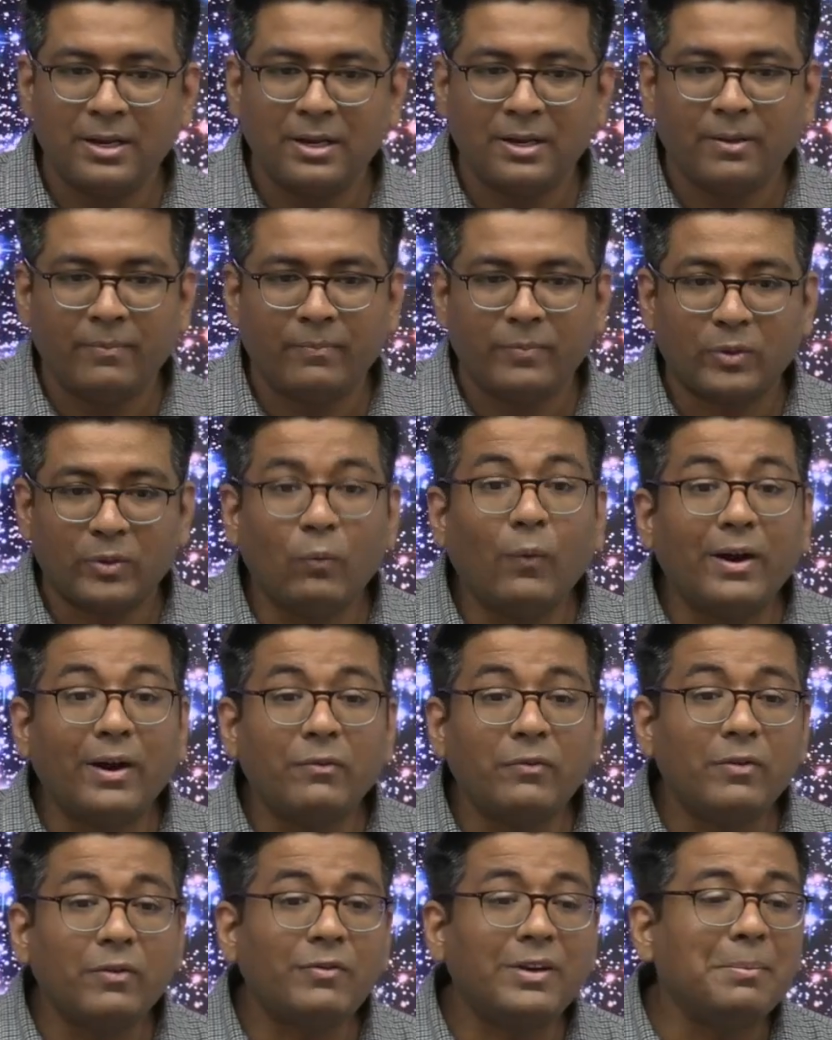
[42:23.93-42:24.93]

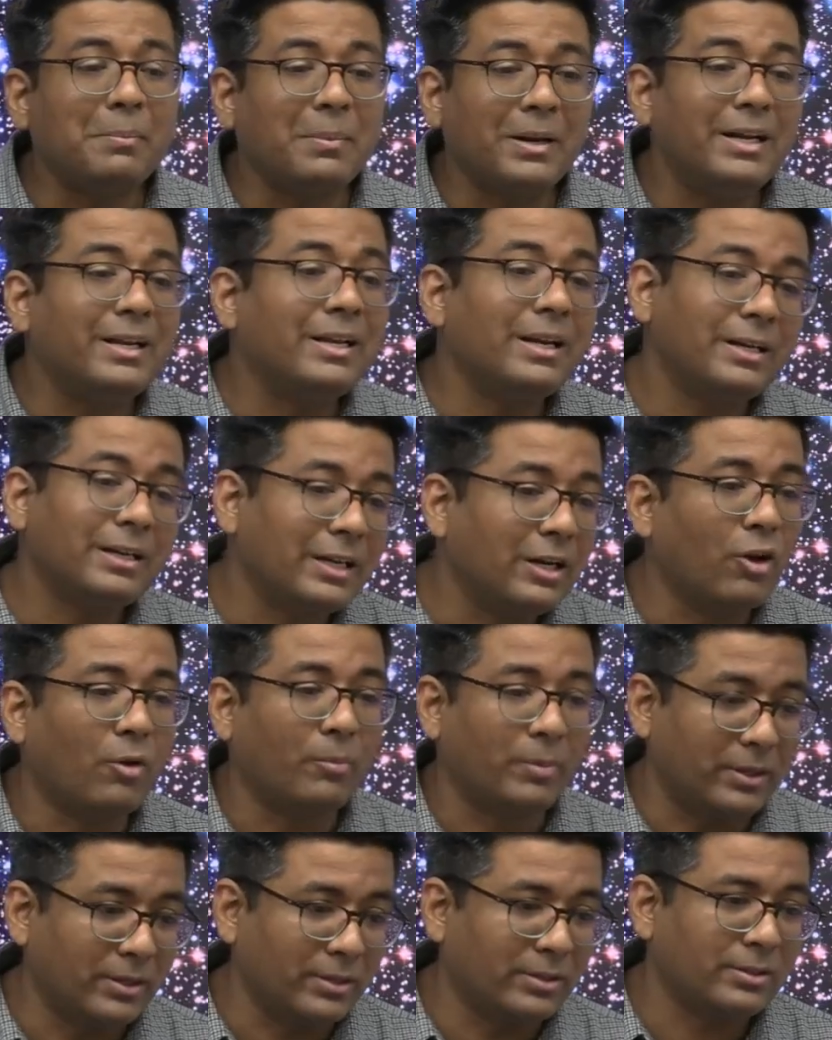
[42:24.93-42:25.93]
150 million kilometers.
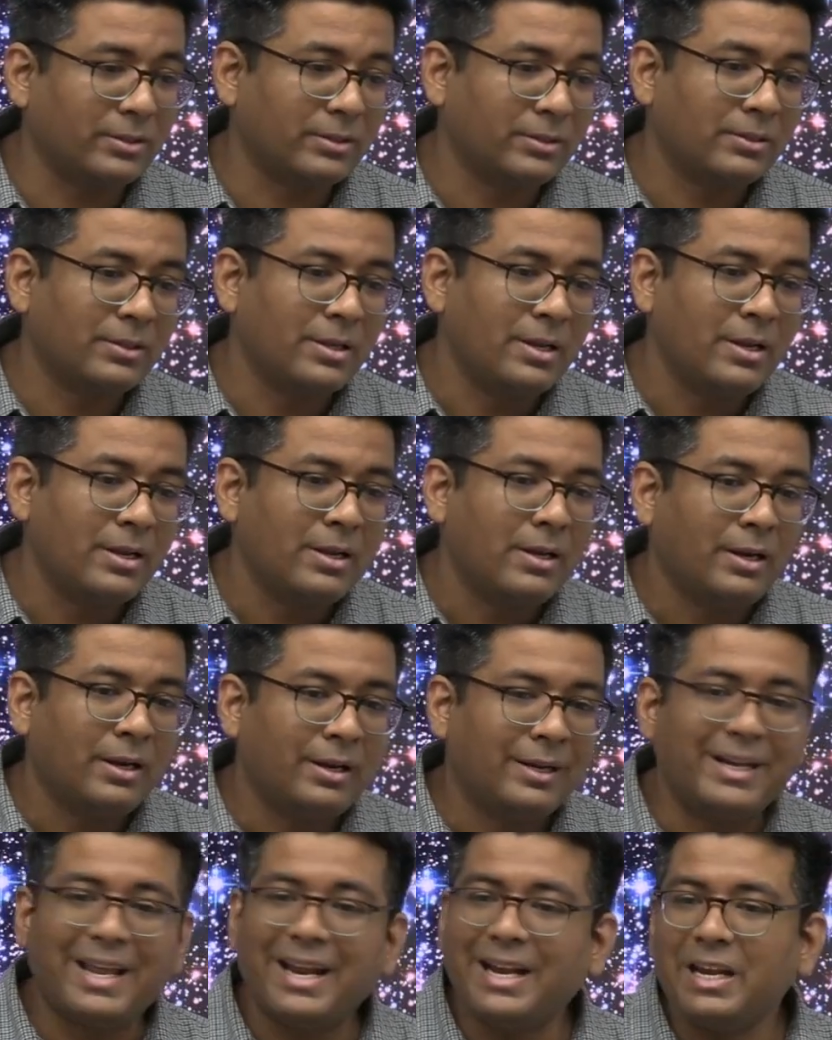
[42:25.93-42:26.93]

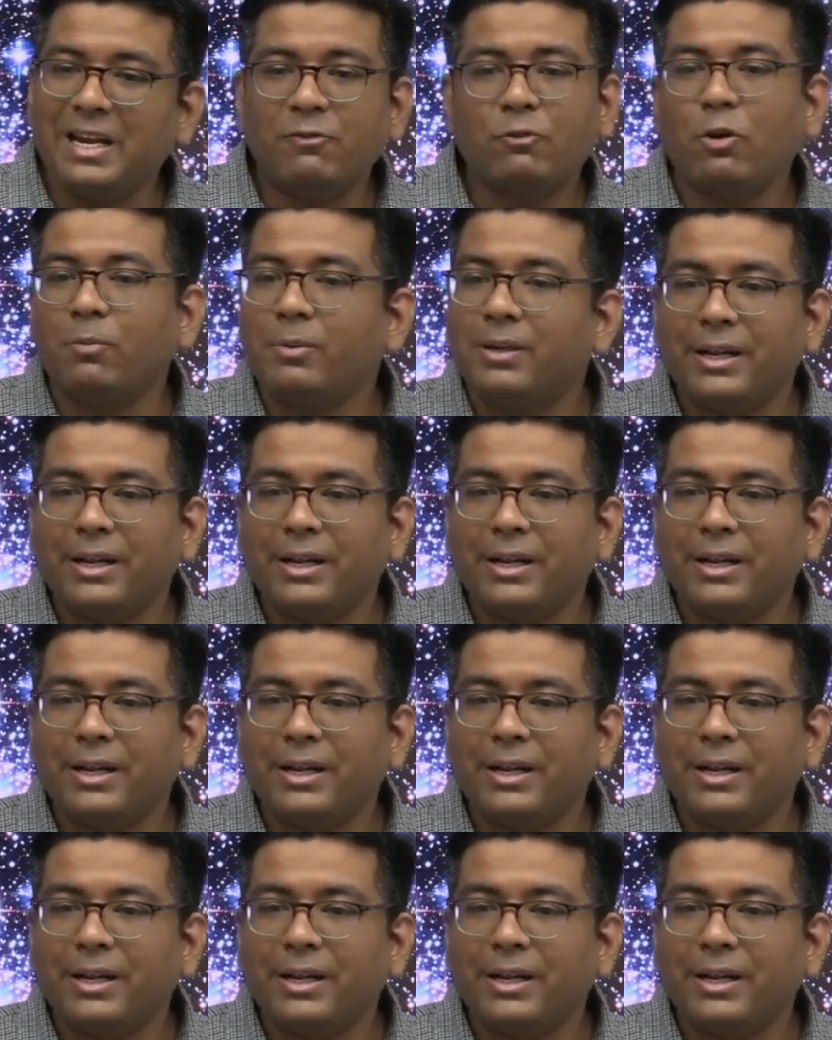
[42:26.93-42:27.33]
Delhi from here